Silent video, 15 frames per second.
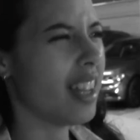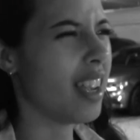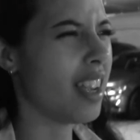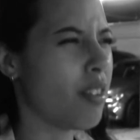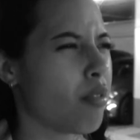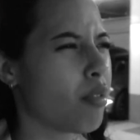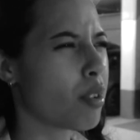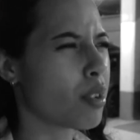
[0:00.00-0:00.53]

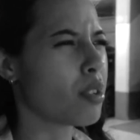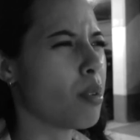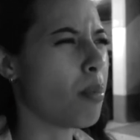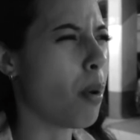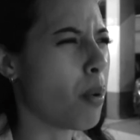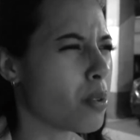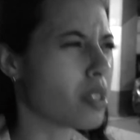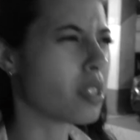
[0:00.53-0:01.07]
if we're
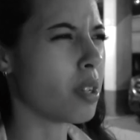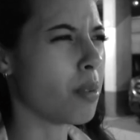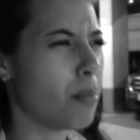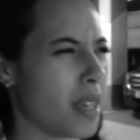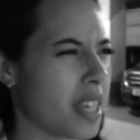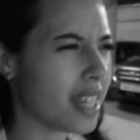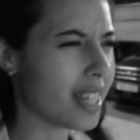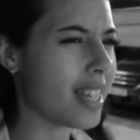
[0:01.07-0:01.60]
supposed to
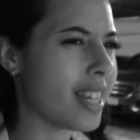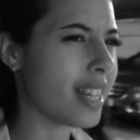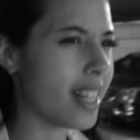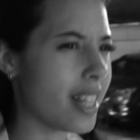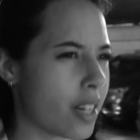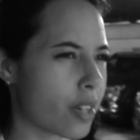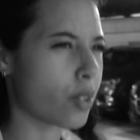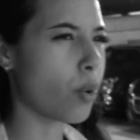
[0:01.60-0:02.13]
be
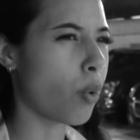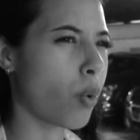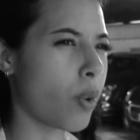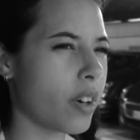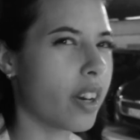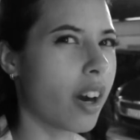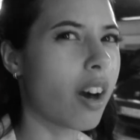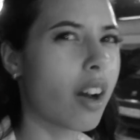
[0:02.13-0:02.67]
here
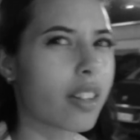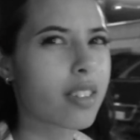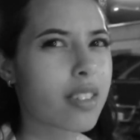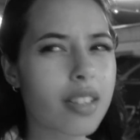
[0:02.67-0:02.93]
or not